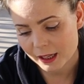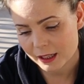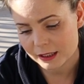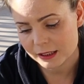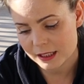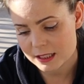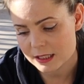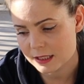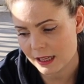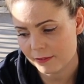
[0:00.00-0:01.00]
and this
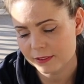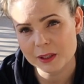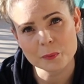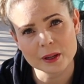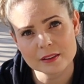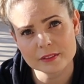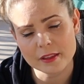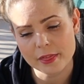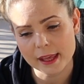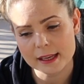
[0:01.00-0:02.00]
is definitely one of the
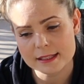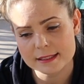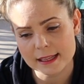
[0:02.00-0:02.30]
things